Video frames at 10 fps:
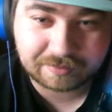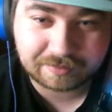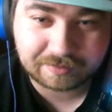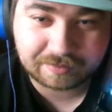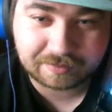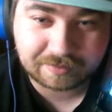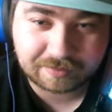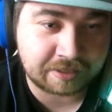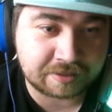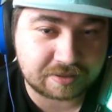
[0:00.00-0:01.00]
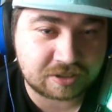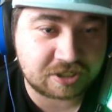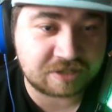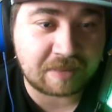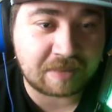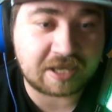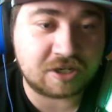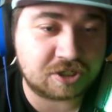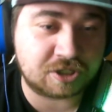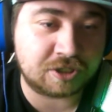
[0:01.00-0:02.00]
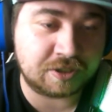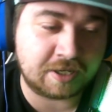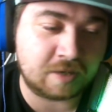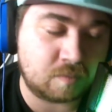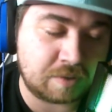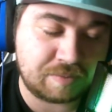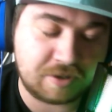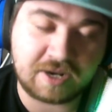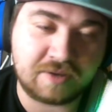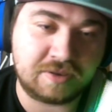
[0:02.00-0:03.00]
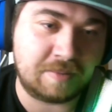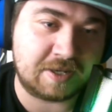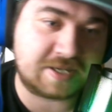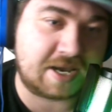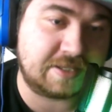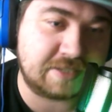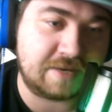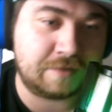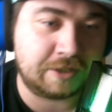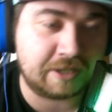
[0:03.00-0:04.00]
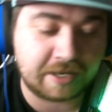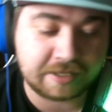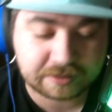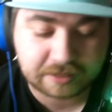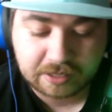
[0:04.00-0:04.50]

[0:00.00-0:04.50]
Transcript: And just making sure that we put out the best content for you guys.